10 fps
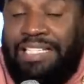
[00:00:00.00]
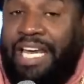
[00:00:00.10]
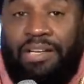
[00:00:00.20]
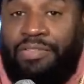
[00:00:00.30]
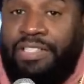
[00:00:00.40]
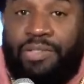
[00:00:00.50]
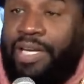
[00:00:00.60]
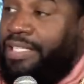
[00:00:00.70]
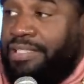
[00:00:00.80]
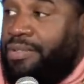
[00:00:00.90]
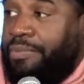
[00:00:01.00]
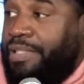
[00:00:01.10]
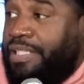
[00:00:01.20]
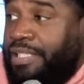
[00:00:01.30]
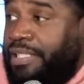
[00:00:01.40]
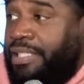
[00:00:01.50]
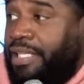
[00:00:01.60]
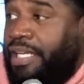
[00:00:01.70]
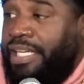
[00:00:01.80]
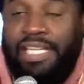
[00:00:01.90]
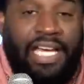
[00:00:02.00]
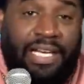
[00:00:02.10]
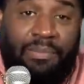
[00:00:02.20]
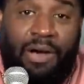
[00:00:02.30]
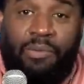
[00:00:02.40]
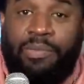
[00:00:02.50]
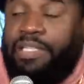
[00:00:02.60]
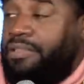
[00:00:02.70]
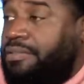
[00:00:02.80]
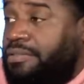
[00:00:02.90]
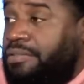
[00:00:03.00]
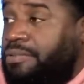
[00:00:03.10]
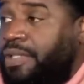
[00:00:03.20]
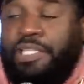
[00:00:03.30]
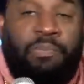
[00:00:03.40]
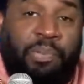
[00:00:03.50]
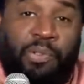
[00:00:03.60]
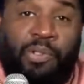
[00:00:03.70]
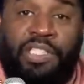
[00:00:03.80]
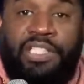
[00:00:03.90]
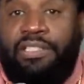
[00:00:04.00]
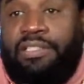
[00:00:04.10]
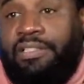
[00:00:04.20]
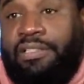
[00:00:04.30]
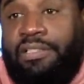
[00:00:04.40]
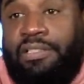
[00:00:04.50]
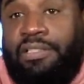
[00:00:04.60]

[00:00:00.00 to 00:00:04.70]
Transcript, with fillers: I doubt if he'll try that shit with me again. He had a moment where he pulled it.